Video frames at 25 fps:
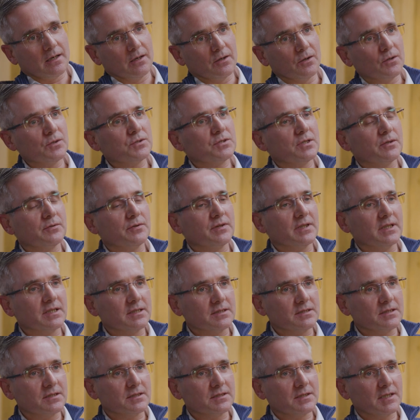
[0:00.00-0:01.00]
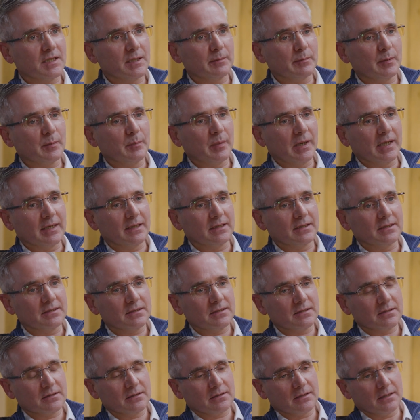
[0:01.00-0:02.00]
I also think sustainable
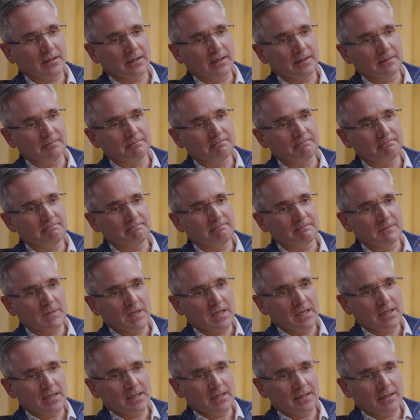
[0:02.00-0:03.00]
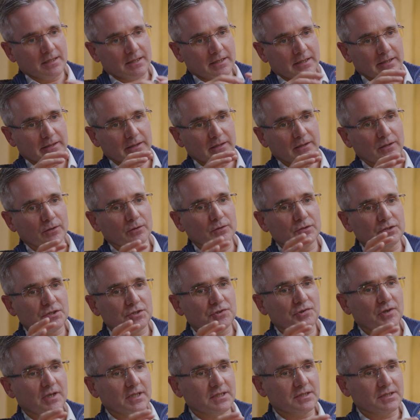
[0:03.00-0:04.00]
banks can look to
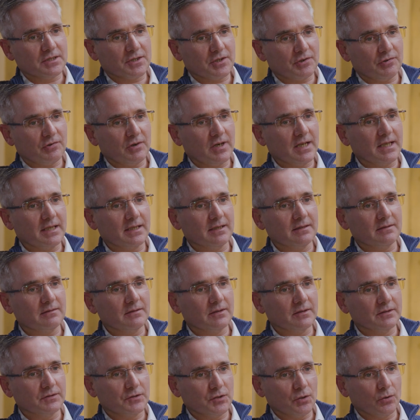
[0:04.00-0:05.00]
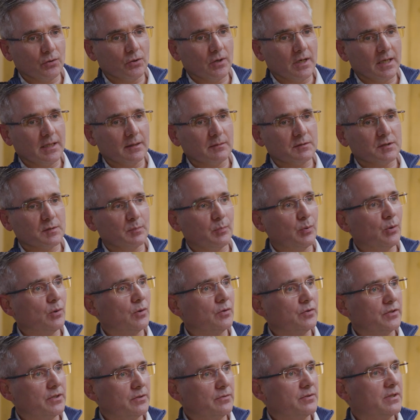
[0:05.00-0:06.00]
try to create or help
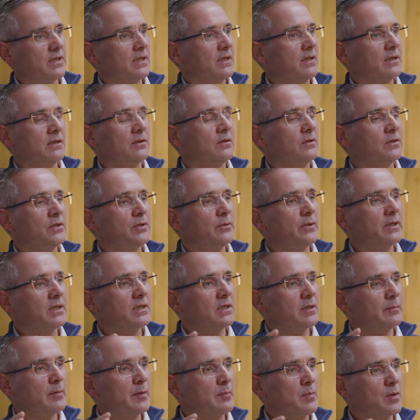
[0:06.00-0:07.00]
support new thinking on new economic